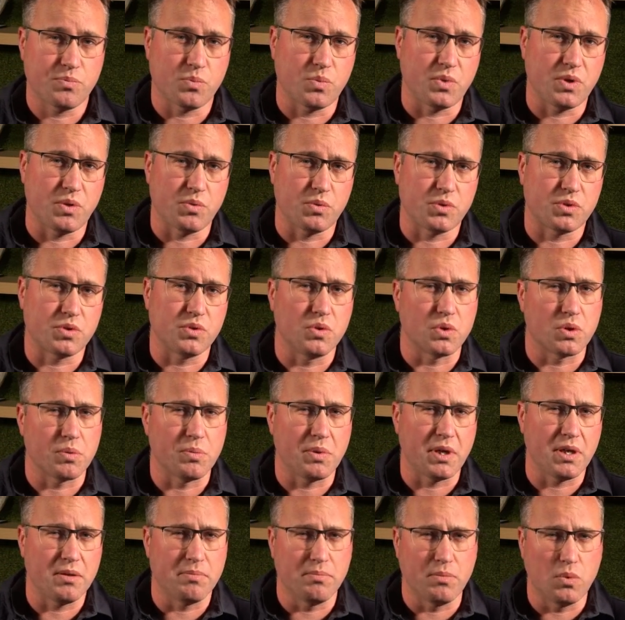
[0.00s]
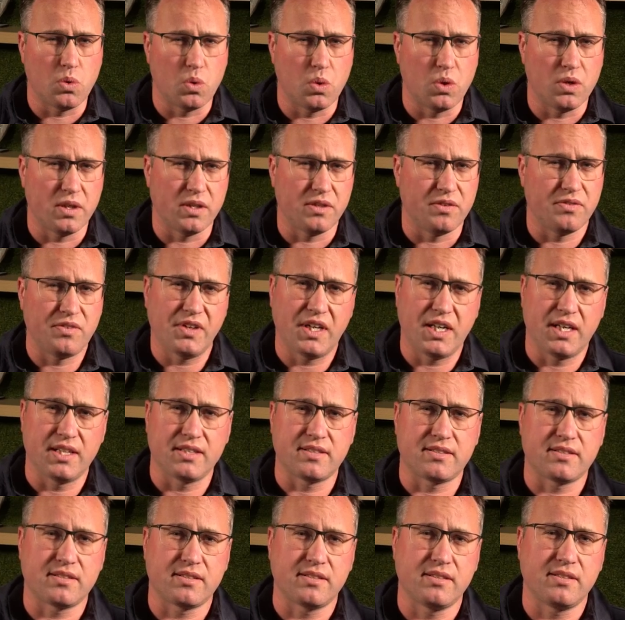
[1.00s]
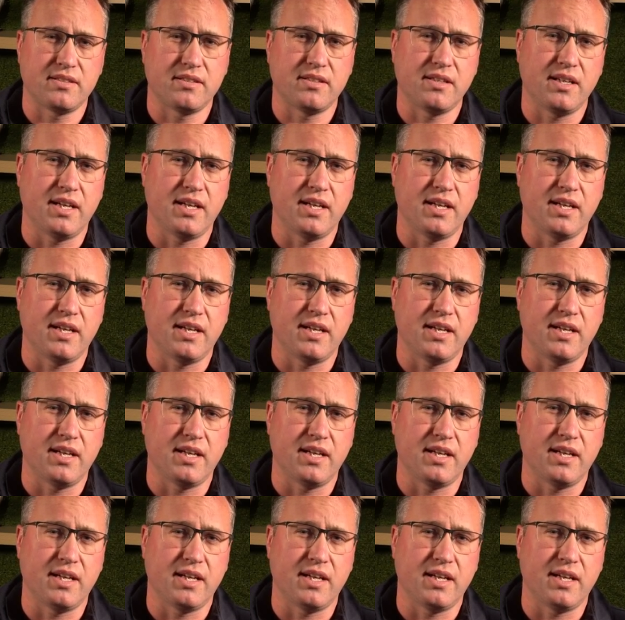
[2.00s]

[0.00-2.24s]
we will talk about more advanced